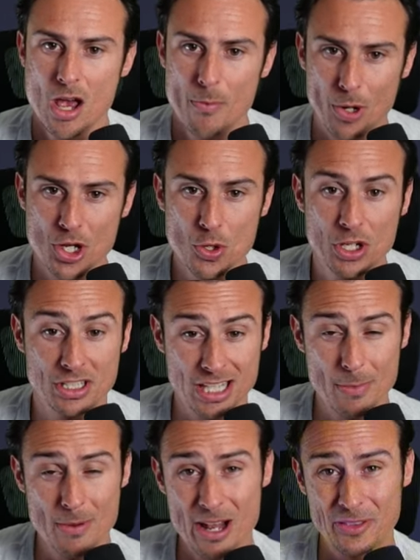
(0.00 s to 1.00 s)
But you could say
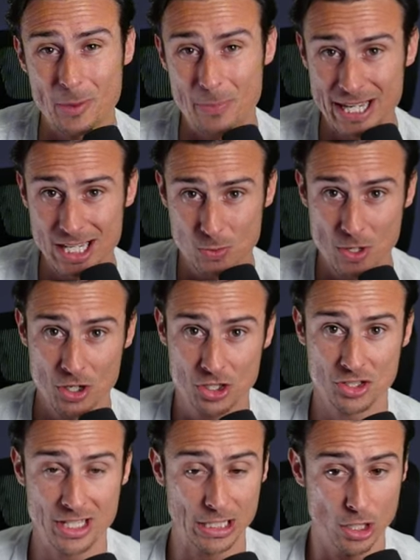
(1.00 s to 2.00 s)
maybe not their biggest winners
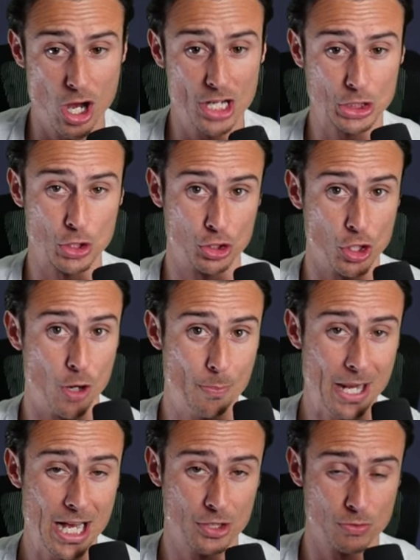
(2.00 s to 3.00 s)
because they lost their star
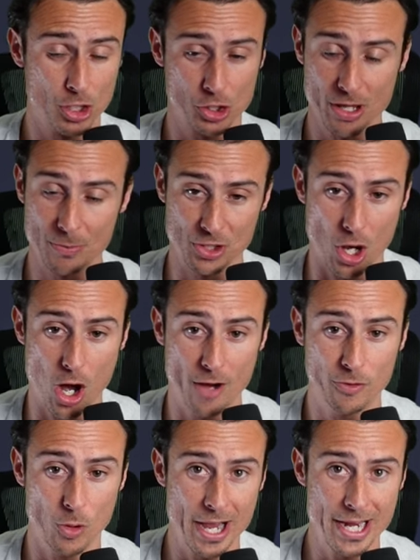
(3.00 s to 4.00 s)
pass rusher that was
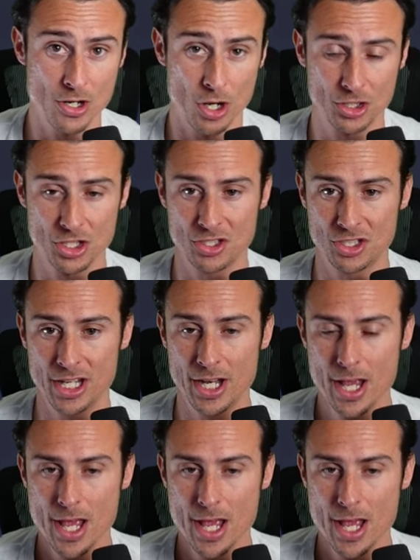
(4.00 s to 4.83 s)
awful, Aiden Hutchinson.